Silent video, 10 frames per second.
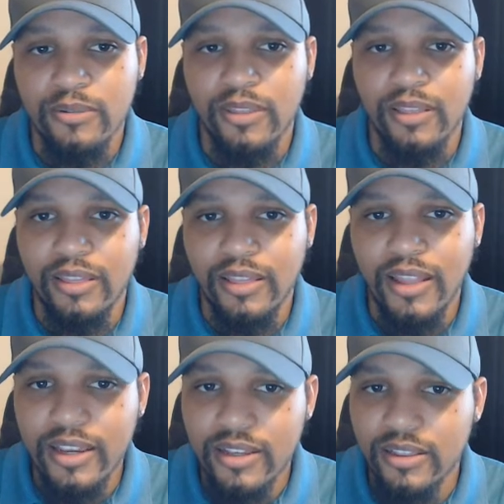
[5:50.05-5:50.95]

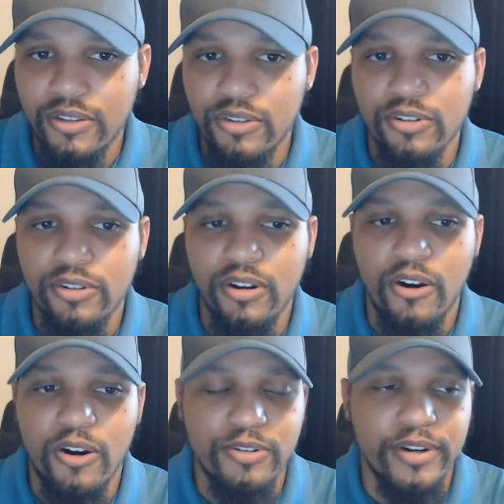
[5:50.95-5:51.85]
likely you're
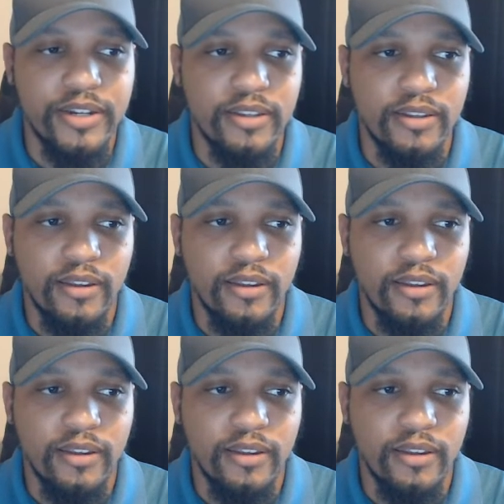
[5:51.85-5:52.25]
already